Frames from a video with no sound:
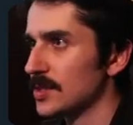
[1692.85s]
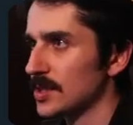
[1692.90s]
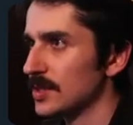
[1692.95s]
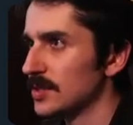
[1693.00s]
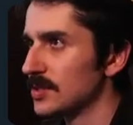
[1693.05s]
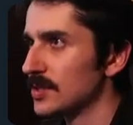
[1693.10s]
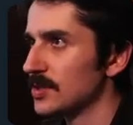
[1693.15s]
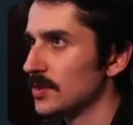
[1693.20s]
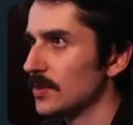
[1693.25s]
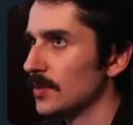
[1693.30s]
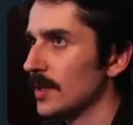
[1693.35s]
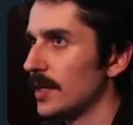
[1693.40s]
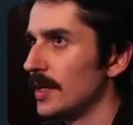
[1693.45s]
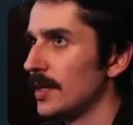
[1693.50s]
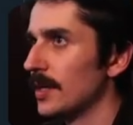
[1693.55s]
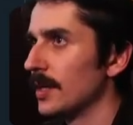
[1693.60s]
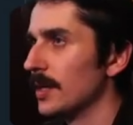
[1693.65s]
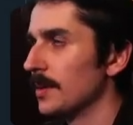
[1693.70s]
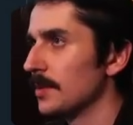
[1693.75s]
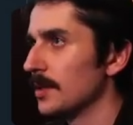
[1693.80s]
great. I'm
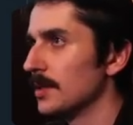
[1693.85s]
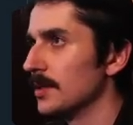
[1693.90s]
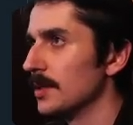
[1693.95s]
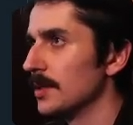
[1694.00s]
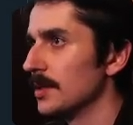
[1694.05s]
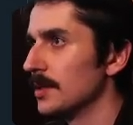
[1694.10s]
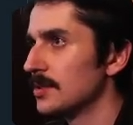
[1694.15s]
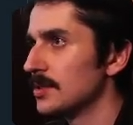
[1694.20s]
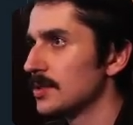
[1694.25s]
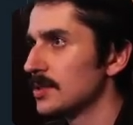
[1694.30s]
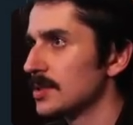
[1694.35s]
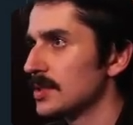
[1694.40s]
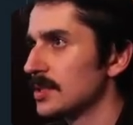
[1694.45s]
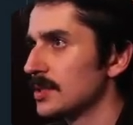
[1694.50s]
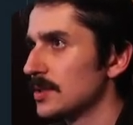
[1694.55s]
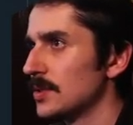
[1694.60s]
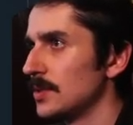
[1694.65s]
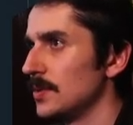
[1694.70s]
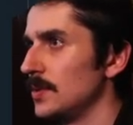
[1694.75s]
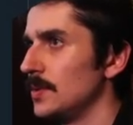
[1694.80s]
going to just
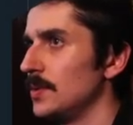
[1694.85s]
do